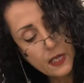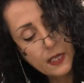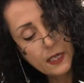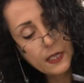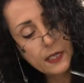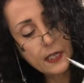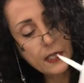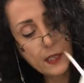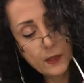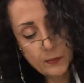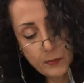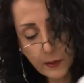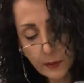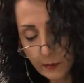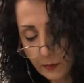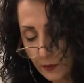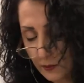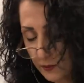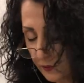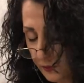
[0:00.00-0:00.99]
And again,
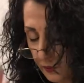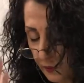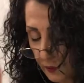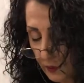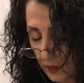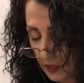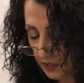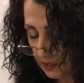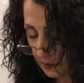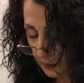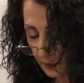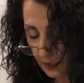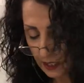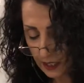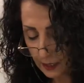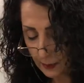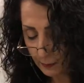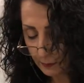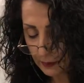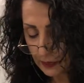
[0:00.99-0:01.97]
people, if you've got some
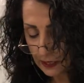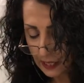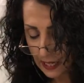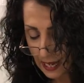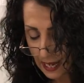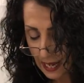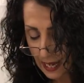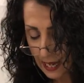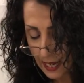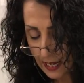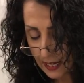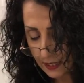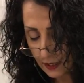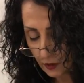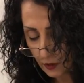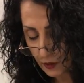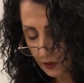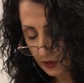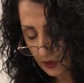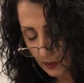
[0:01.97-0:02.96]
kind of plaid
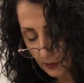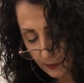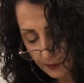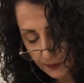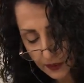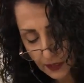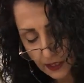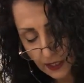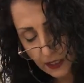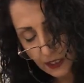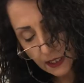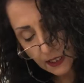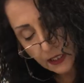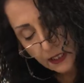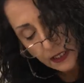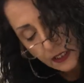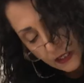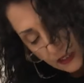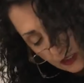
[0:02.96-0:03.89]
or something,